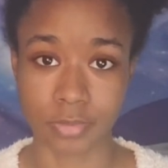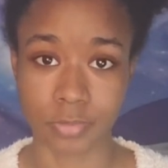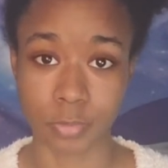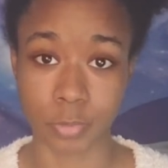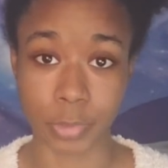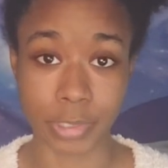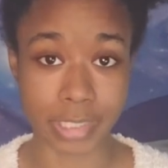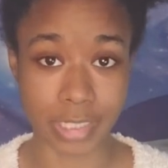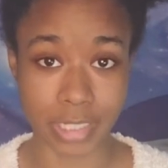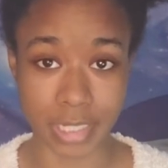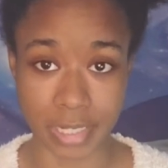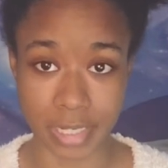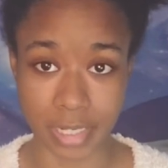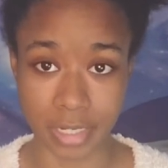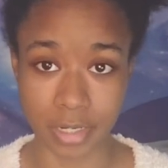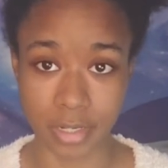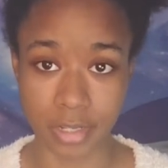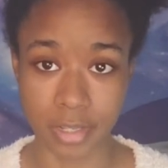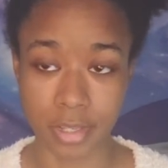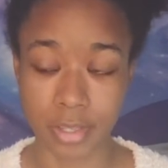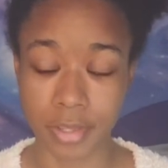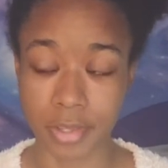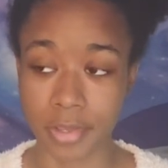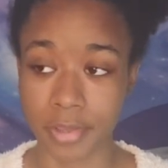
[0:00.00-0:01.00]
would need.
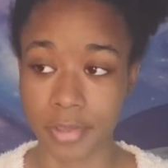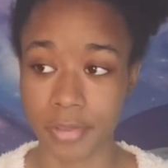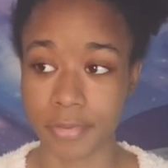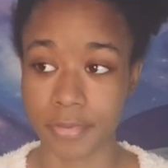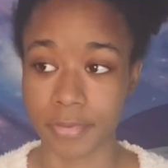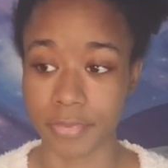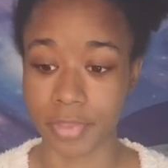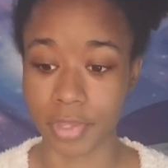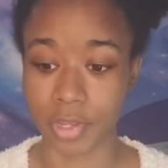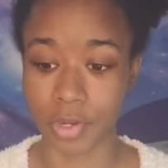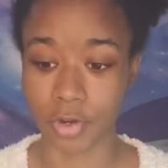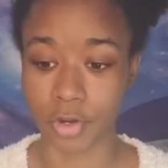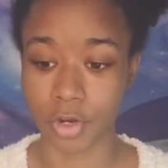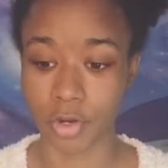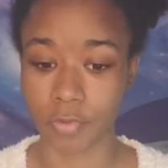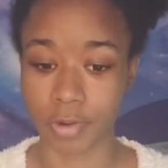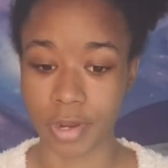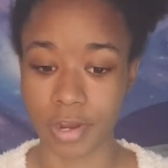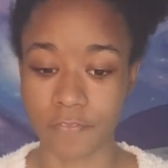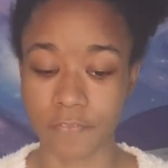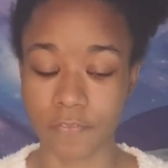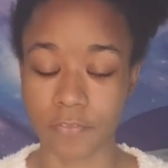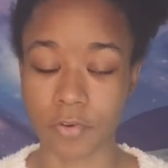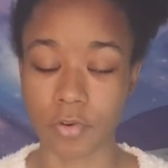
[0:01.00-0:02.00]
They are
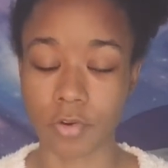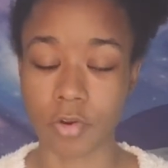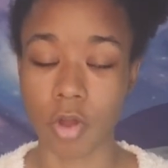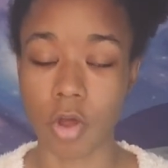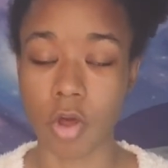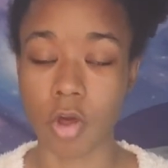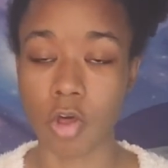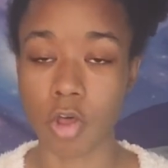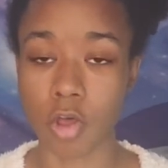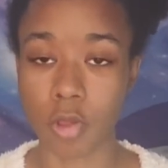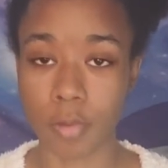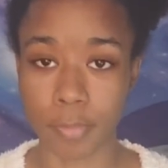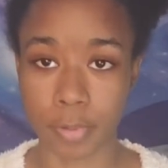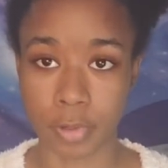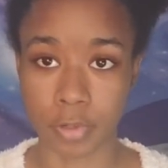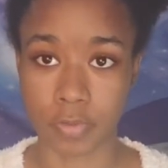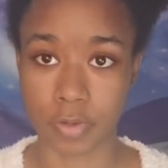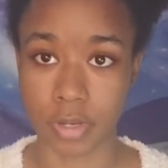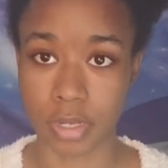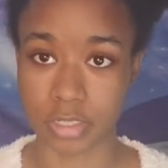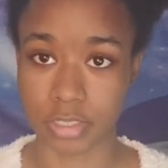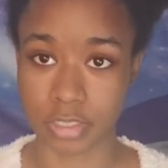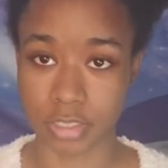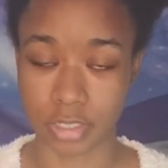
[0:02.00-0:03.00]
great for all
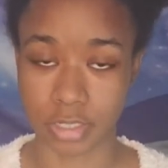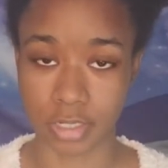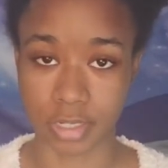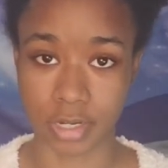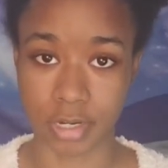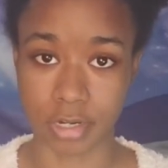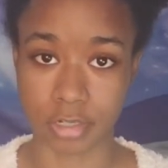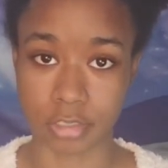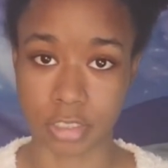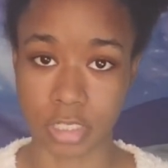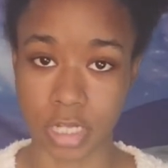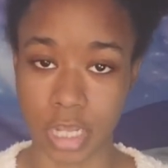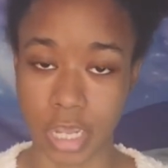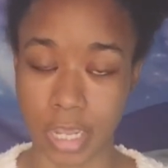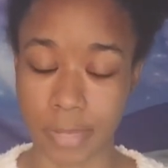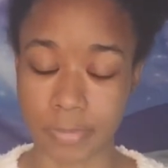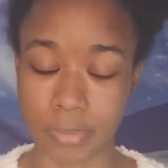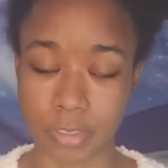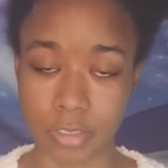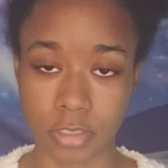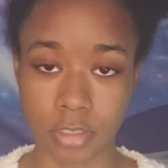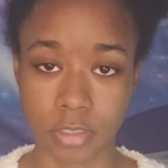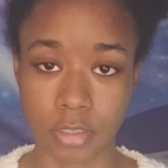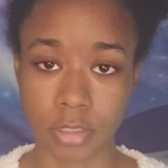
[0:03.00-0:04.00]
porosity hair
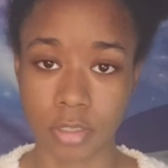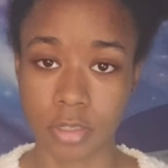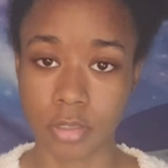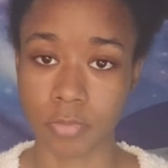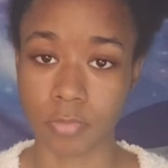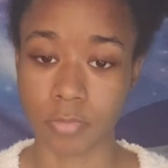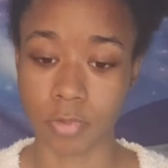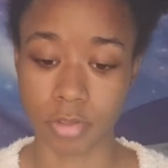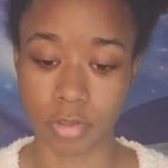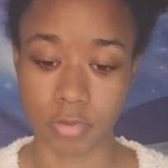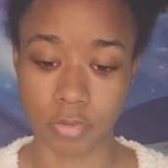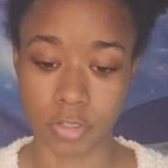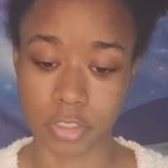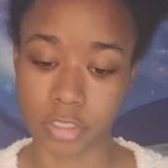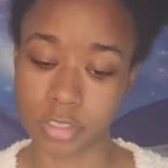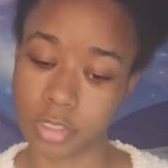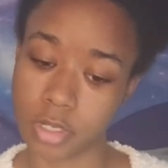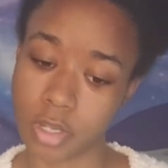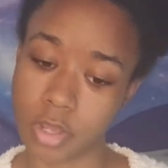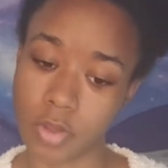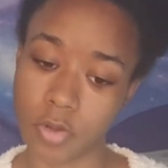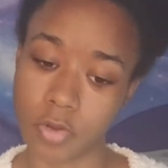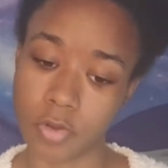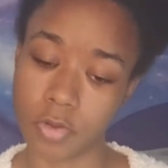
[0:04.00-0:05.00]
types, whether it's
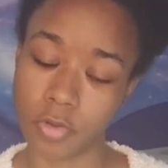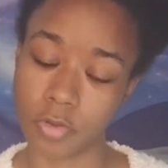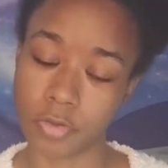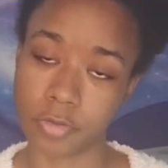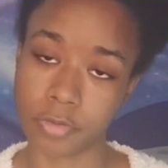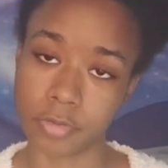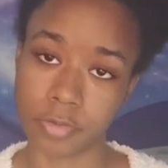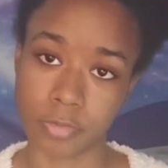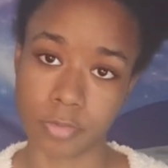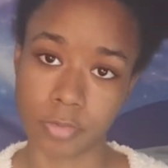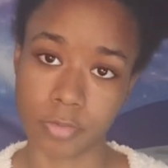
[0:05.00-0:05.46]
low,